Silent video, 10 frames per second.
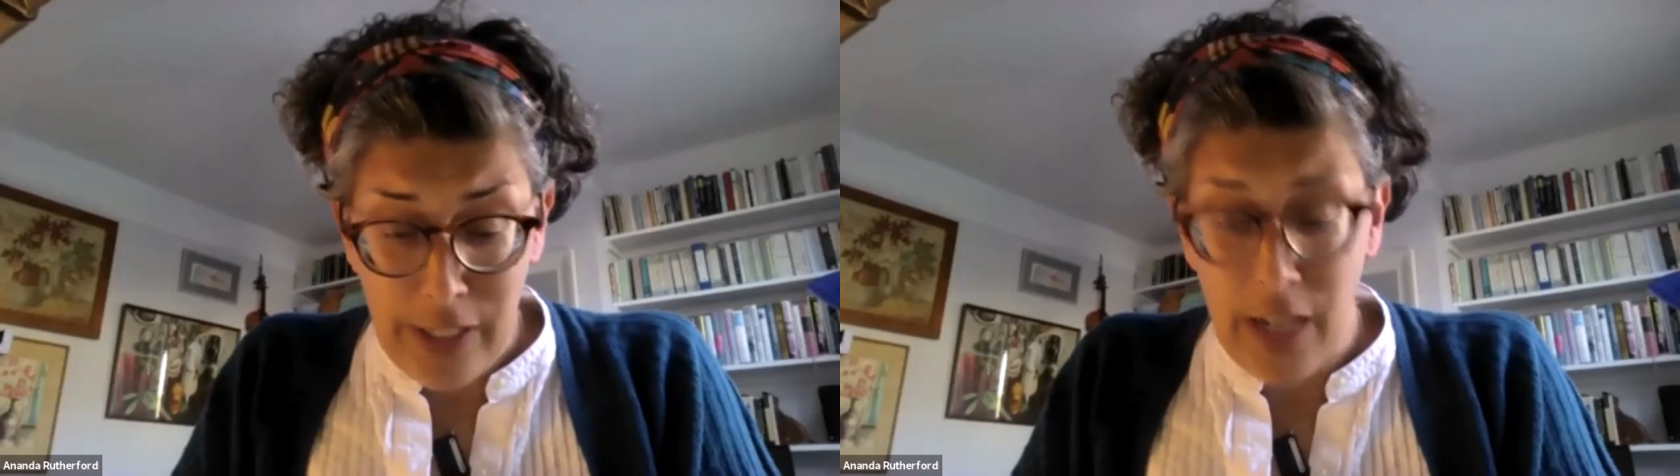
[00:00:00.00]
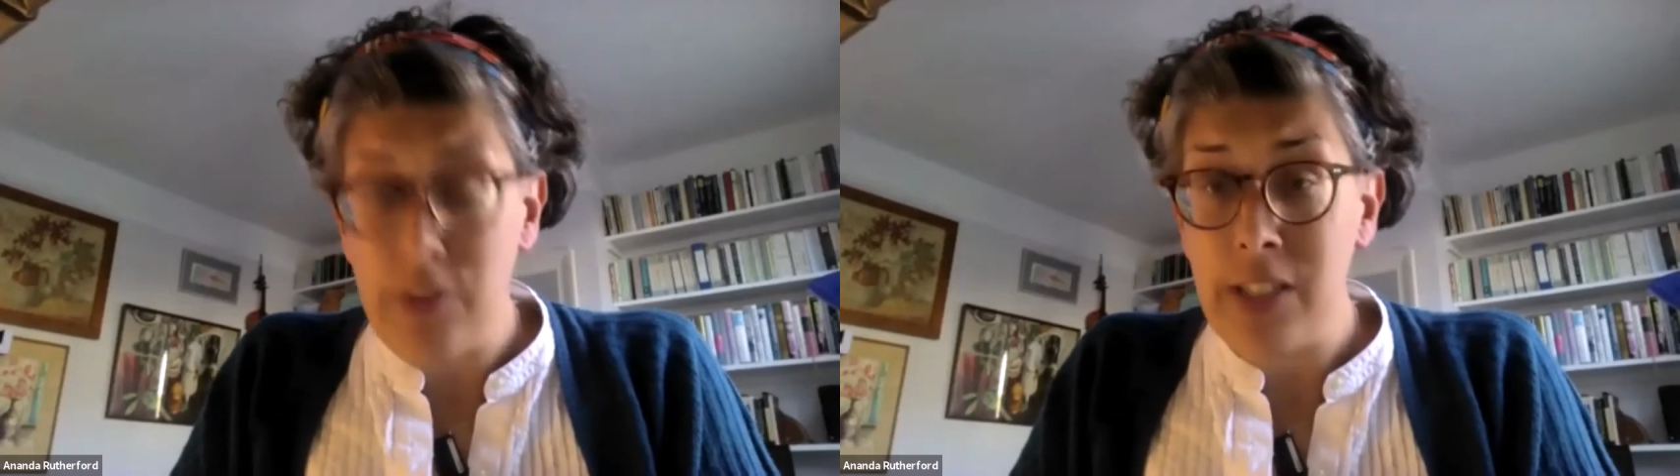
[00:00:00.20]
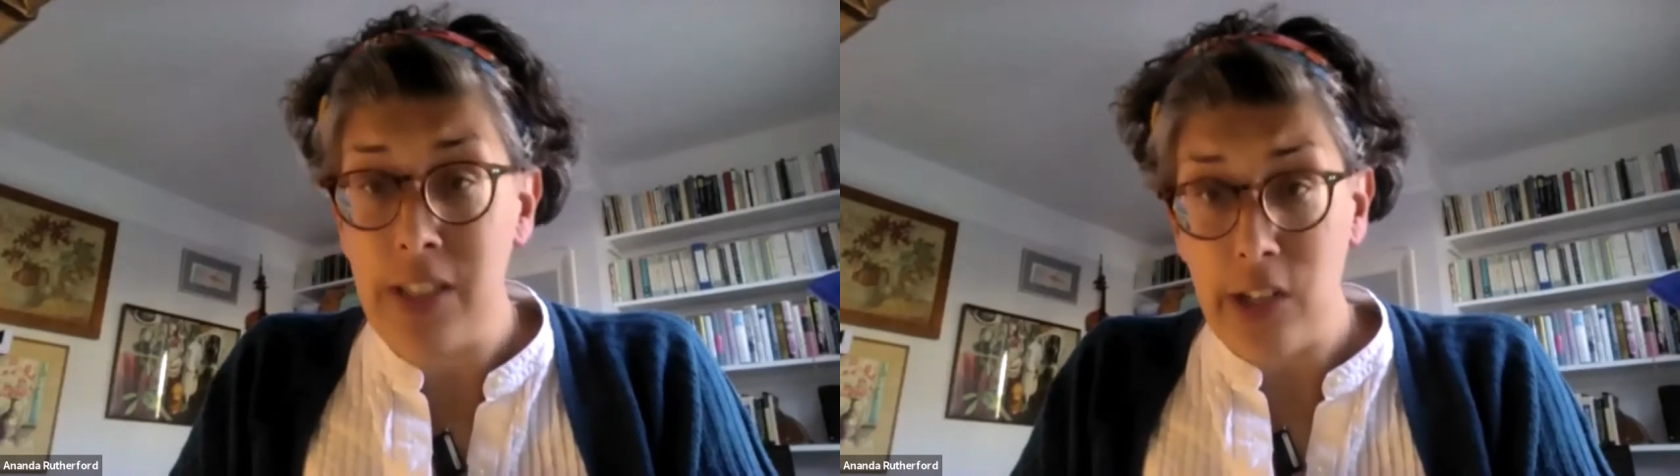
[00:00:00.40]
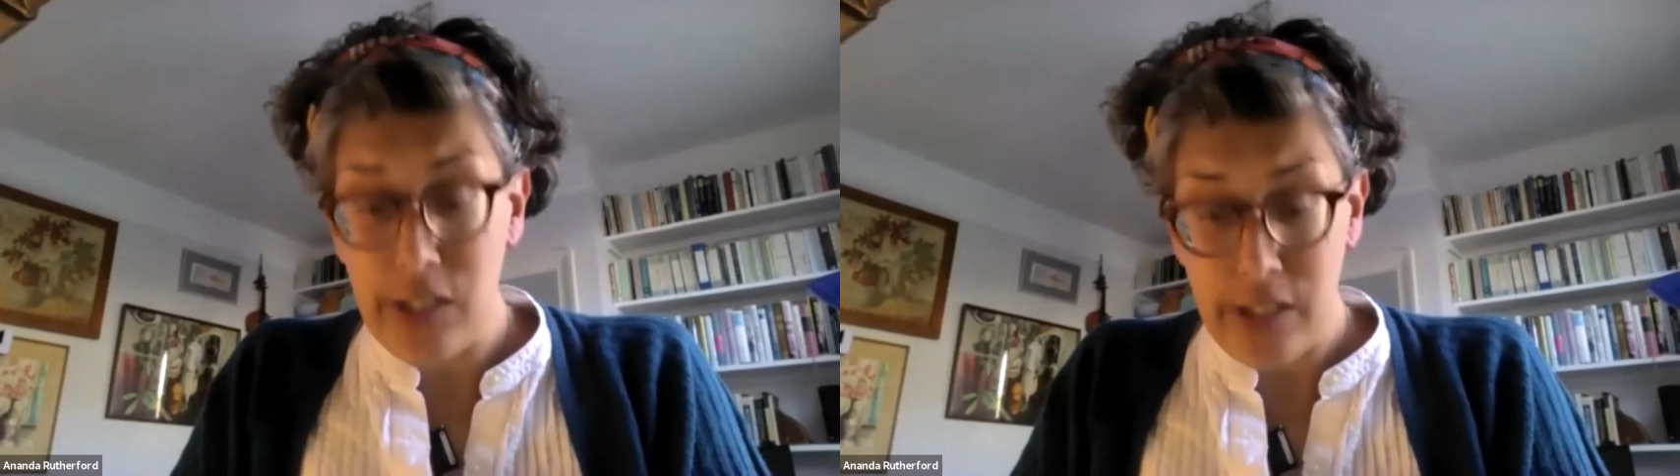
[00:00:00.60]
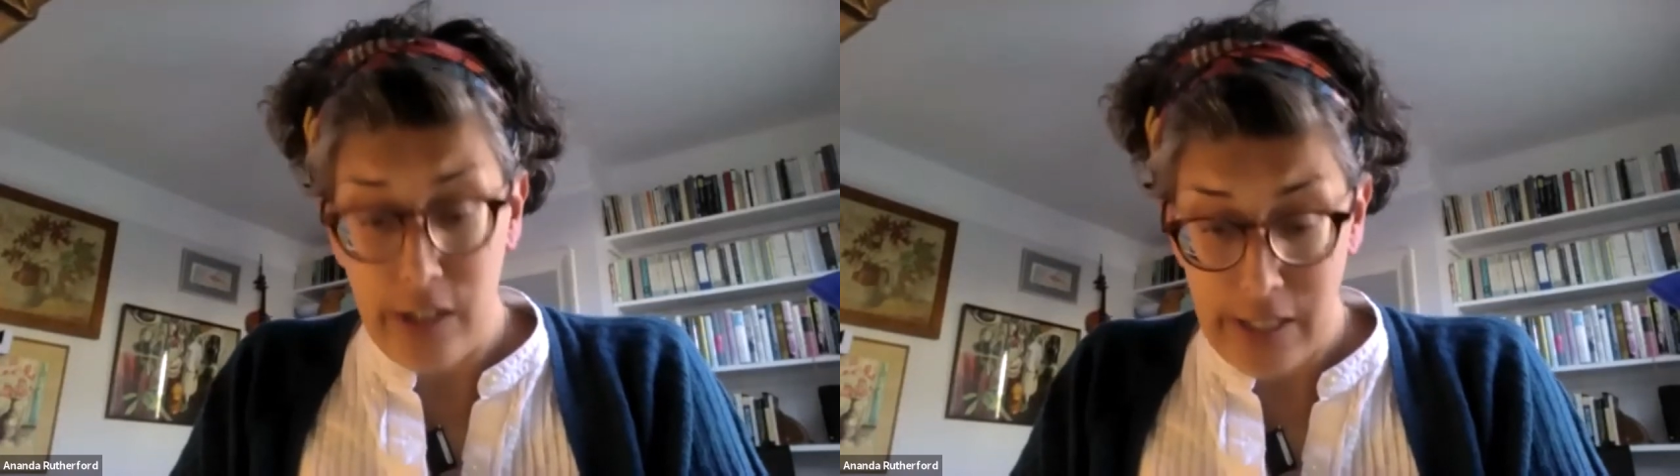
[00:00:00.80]
and I'm Research
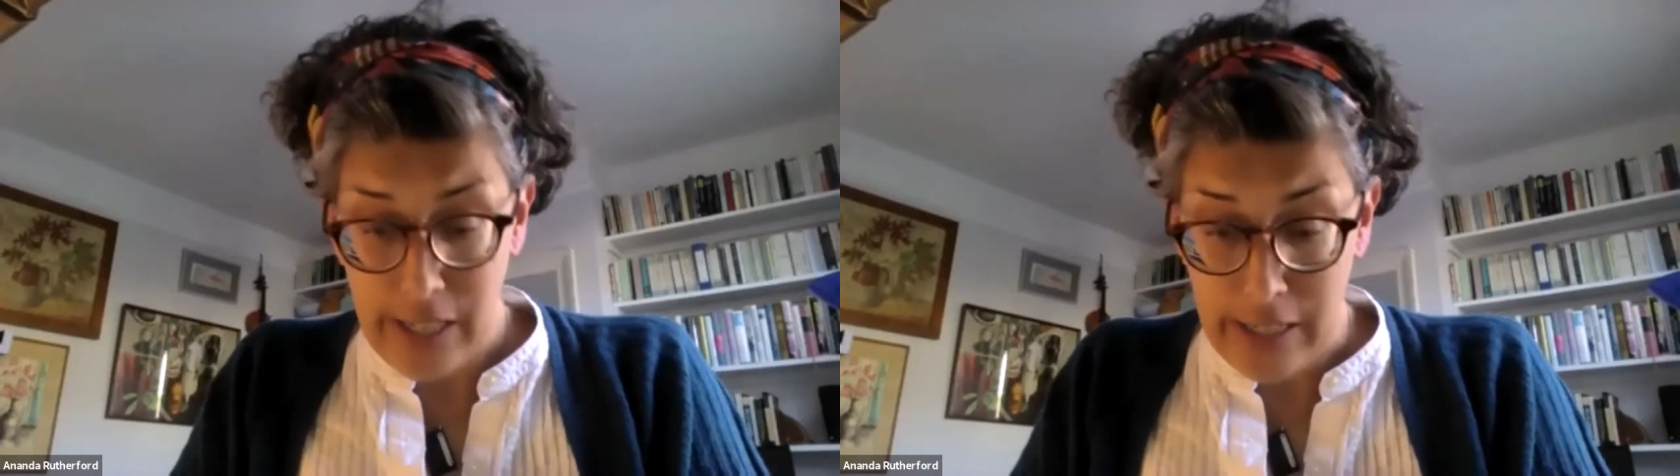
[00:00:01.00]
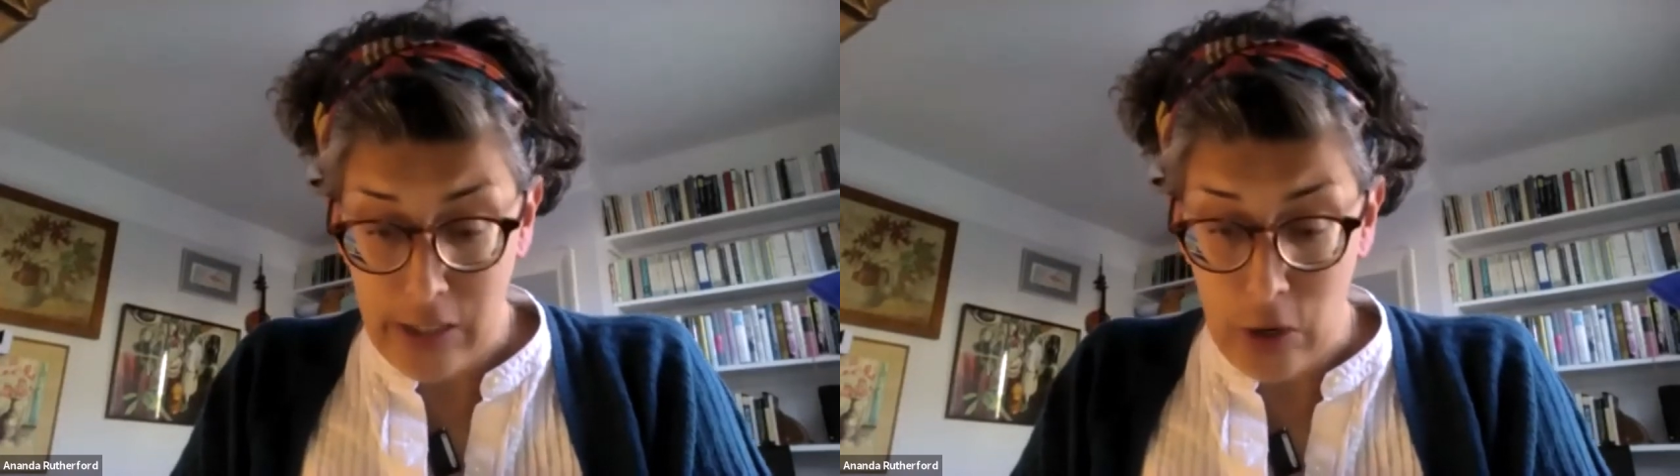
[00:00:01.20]
Associate